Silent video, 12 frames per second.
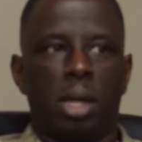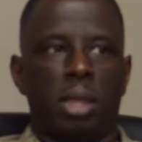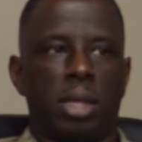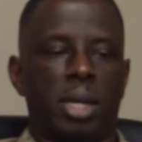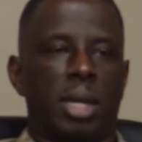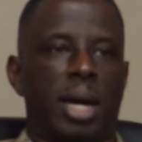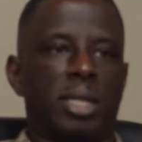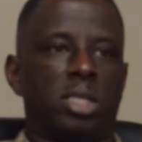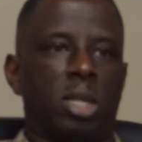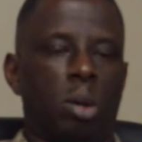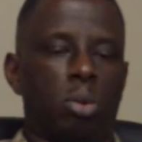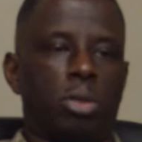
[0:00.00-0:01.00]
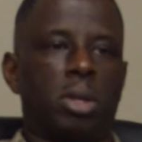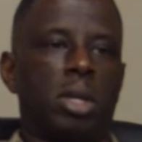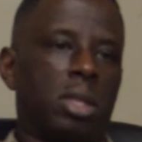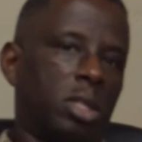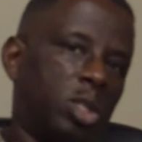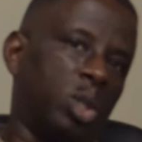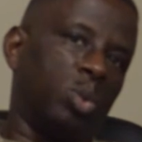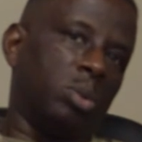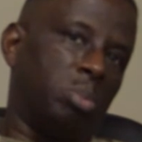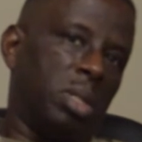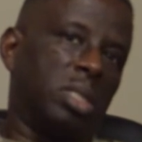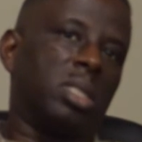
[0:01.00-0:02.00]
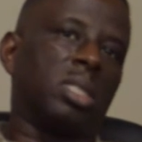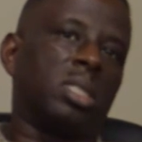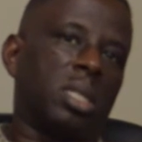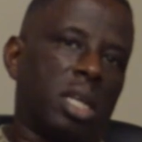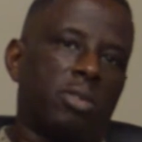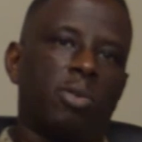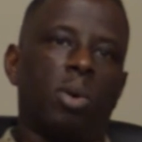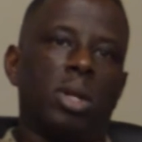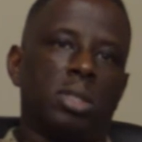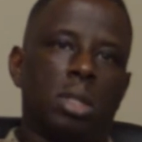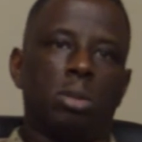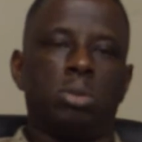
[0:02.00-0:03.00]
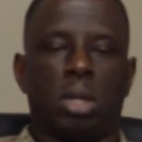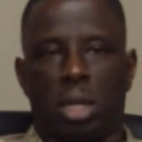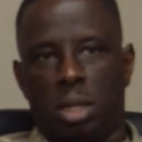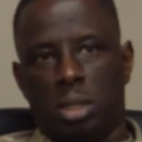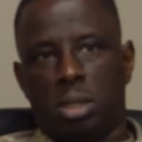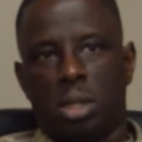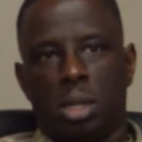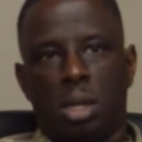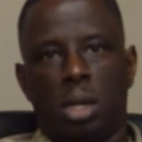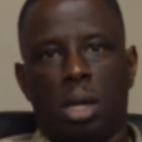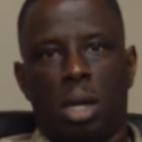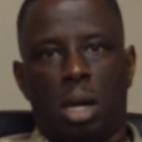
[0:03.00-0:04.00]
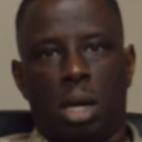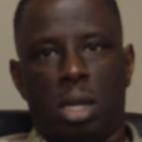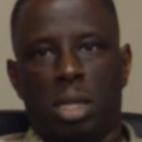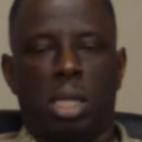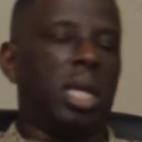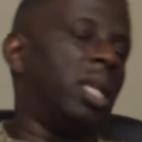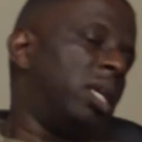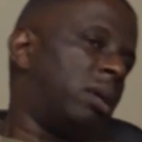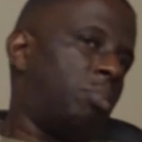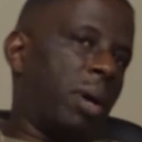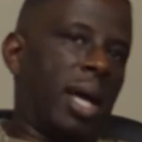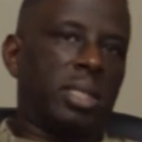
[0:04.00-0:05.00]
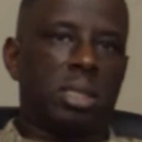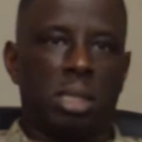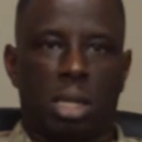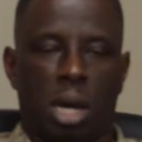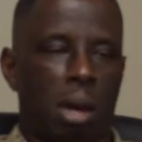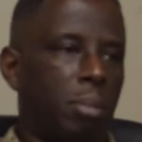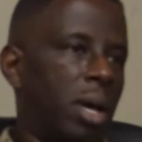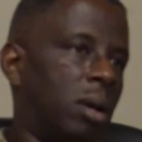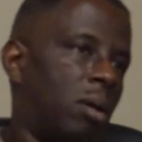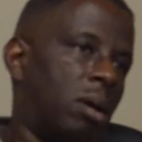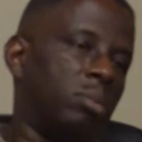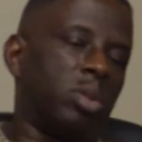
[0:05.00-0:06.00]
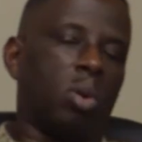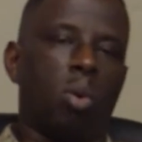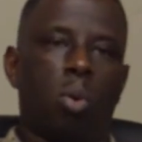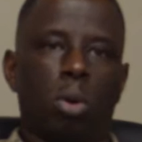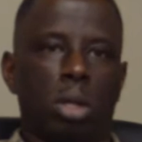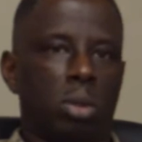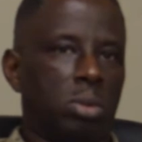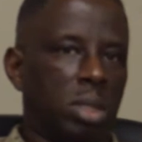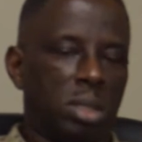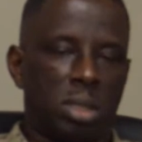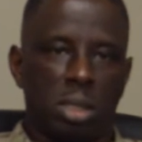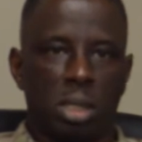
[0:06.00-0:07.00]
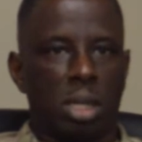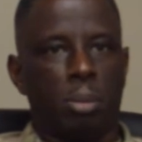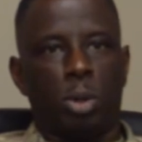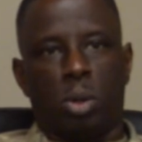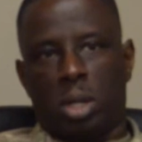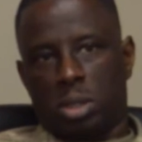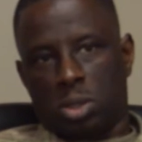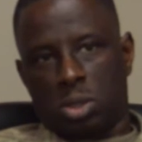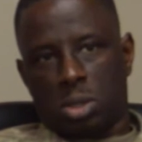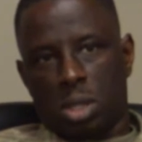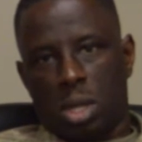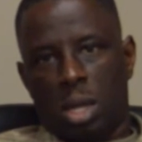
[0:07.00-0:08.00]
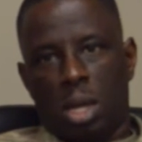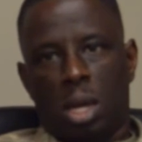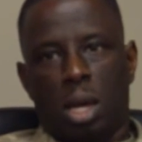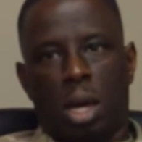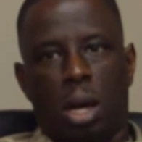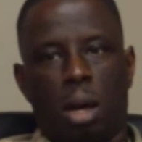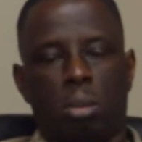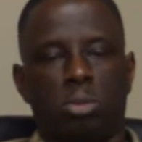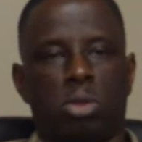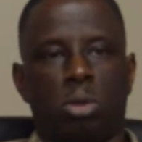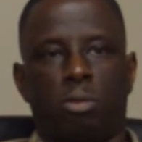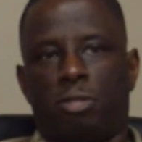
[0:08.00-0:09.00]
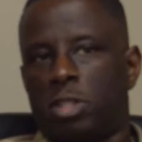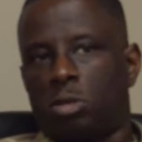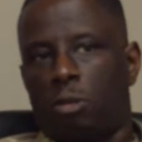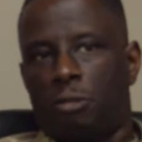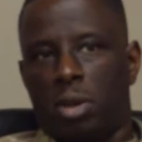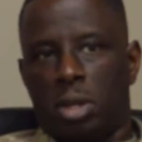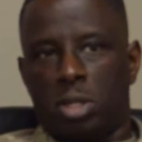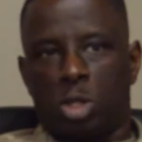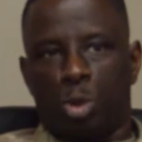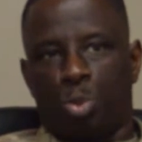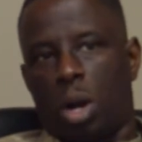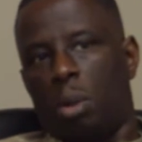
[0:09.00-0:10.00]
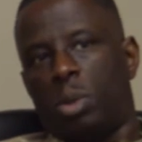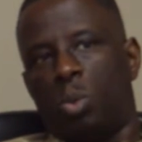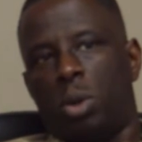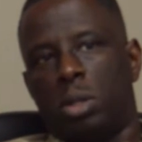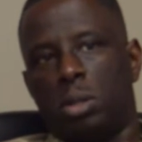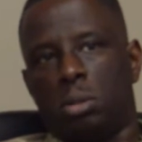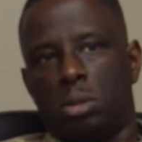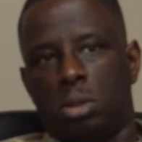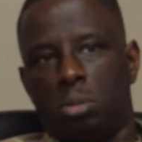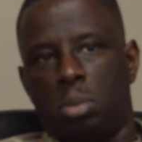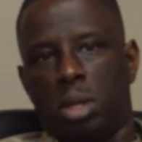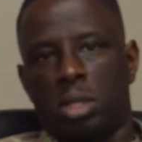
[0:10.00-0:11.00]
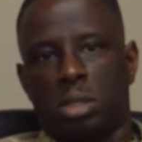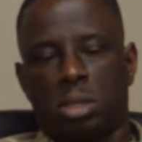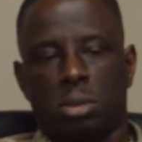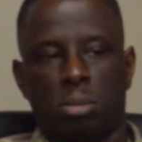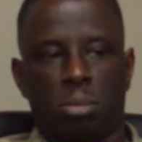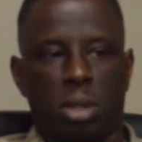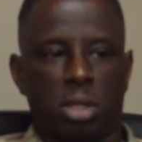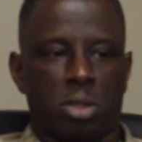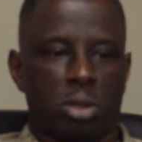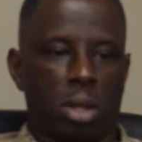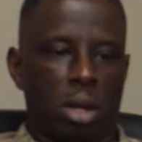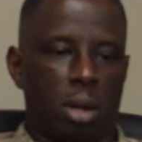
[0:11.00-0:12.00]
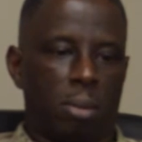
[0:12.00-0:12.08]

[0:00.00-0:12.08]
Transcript: then I don't think that you would be successful as a lieutenant uh, in any capacity, combat arms or low density MOSs. Um, so physical fitness is probably one of the, the biggest biggest uh,